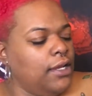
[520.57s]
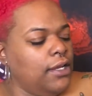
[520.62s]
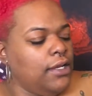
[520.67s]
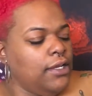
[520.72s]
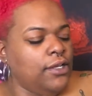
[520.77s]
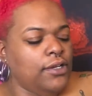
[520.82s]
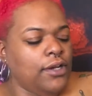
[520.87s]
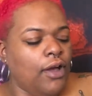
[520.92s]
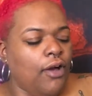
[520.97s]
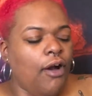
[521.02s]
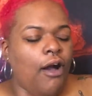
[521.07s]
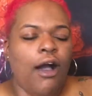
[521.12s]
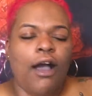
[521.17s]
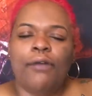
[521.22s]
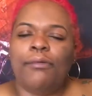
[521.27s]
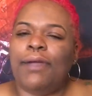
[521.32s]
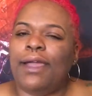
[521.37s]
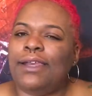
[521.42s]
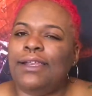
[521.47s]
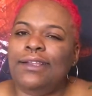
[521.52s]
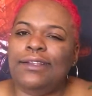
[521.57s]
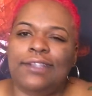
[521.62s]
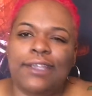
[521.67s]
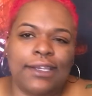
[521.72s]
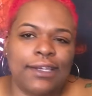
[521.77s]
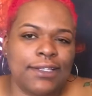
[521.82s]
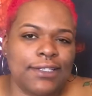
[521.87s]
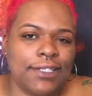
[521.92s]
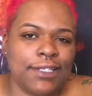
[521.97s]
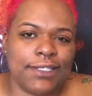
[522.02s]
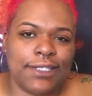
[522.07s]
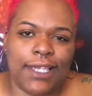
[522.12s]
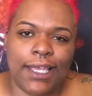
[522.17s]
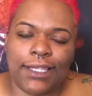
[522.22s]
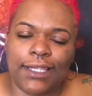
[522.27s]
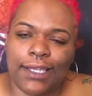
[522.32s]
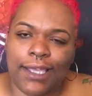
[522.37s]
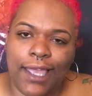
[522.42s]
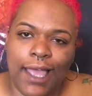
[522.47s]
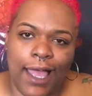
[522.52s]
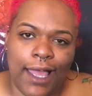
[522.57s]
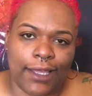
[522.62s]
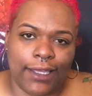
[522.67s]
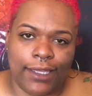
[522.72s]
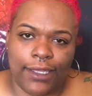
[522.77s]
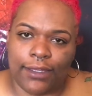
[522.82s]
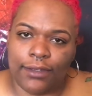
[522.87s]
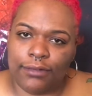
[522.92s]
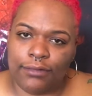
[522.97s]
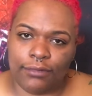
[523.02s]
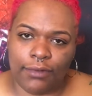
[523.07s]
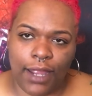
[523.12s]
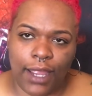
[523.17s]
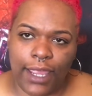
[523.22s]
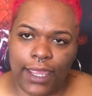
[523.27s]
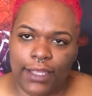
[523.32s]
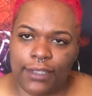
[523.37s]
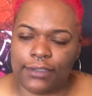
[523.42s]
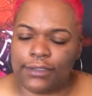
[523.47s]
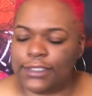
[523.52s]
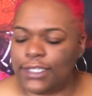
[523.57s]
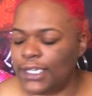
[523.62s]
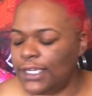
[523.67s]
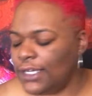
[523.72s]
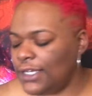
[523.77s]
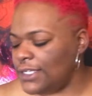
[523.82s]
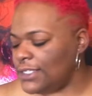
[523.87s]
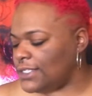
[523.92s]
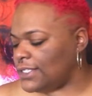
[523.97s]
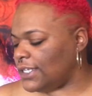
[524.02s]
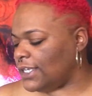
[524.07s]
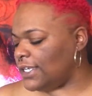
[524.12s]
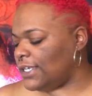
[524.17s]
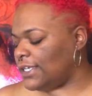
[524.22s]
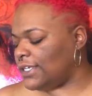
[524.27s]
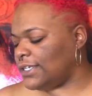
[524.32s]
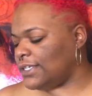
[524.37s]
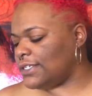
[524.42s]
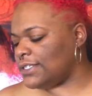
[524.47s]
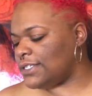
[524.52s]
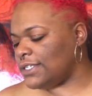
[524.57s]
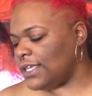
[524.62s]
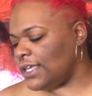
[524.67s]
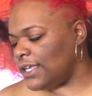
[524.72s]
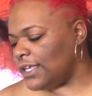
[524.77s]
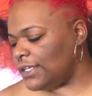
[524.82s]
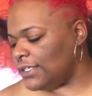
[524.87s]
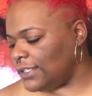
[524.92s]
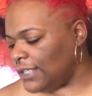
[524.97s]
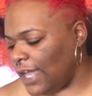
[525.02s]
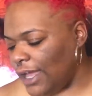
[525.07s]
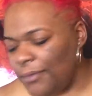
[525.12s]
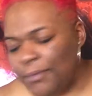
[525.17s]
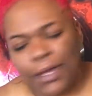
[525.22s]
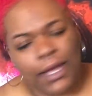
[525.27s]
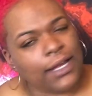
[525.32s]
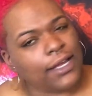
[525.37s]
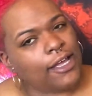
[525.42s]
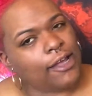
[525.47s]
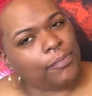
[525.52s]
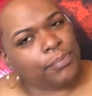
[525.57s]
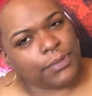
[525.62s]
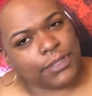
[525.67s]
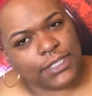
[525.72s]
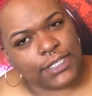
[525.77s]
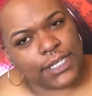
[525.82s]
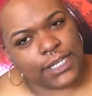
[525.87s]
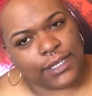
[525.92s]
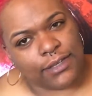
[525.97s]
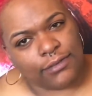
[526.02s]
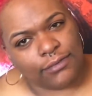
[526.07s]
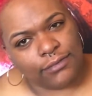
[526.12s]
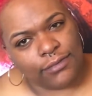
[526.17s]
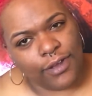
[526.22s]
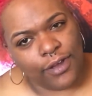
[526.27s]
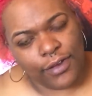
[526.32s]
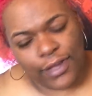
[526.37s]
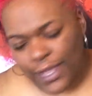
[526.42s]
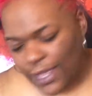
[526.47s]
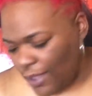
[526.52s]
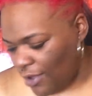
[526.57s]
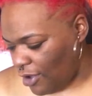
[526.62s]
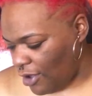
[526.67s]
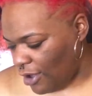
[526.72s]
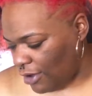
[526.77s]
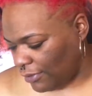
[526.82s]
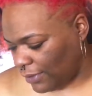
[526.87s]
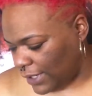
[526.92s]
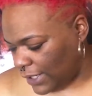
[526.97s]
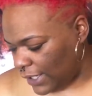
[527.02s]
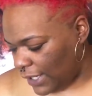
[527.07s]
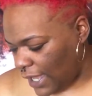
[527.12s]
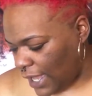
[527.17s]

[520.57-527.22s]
Already Dennis is hella cocky, right? Dennis is not my cup of tea, okay, already.